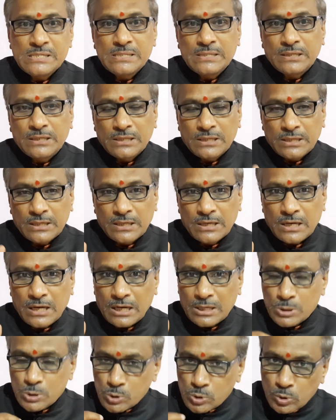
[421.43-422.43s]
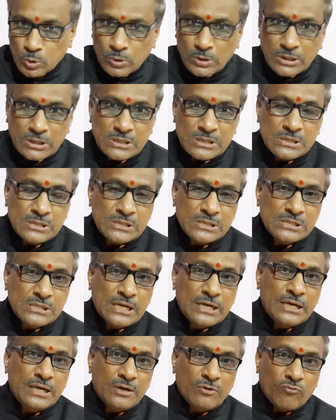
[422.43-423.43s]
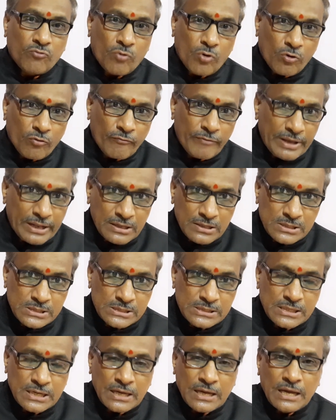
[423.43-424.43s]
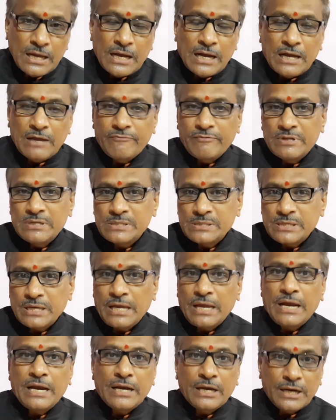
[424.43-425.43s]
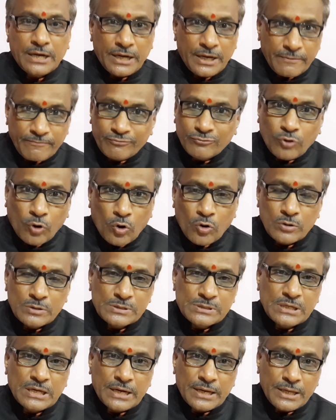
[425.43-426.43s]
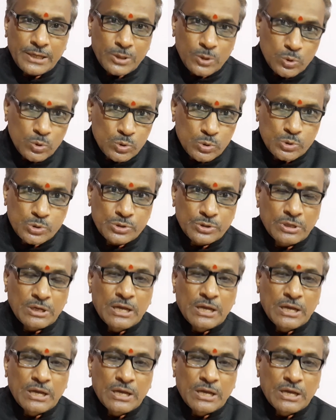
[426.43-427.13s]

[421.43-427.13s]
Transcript: the consonants and the vowels, I will say, and the diphthongs are used,